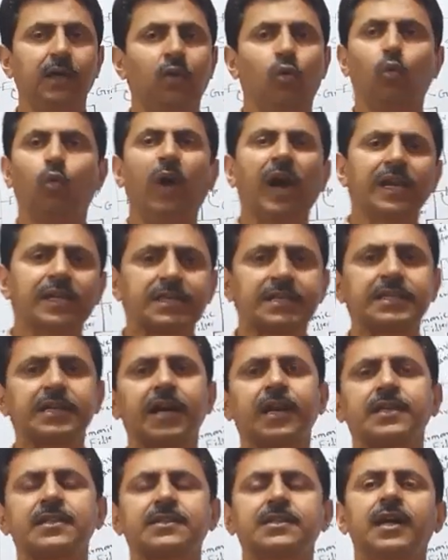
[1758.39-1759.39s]
Why
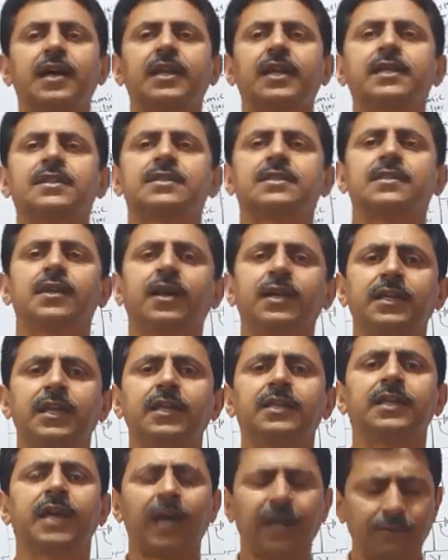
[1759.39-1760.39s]
star-star and
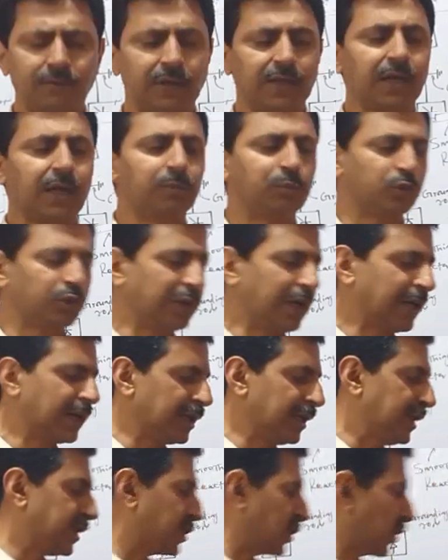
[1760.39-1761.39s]
star-delta? I will come to that later